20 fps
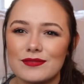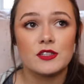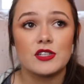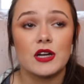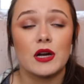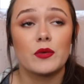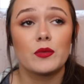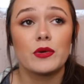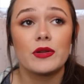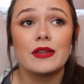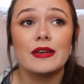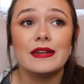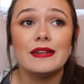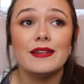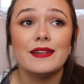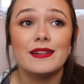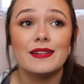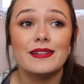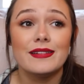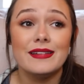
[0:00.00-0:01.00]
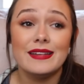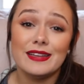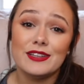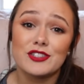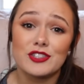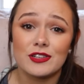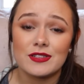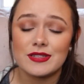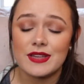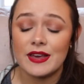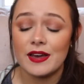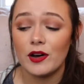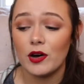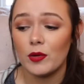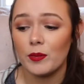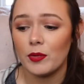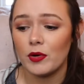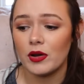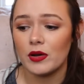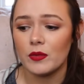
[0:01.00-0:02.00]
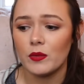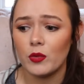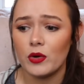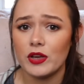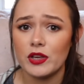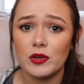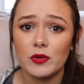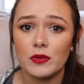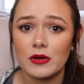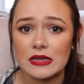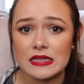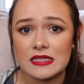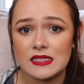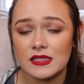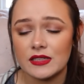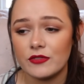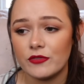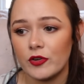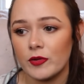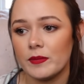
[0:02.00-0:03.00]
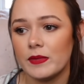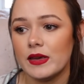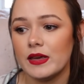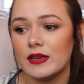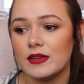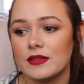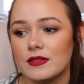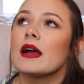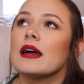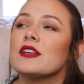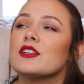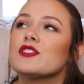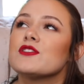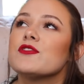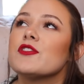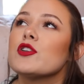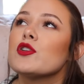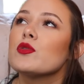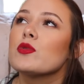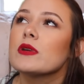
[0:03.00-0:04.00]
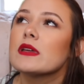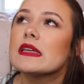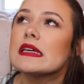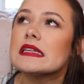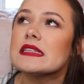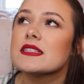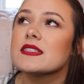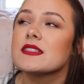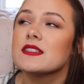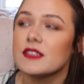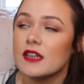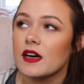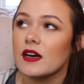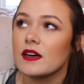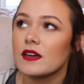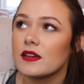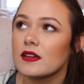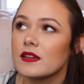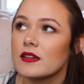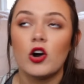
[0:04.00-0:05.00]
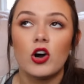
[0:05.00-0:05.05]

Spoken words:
So I really need y'all's help on what you want to see for me. I just feel really stuck.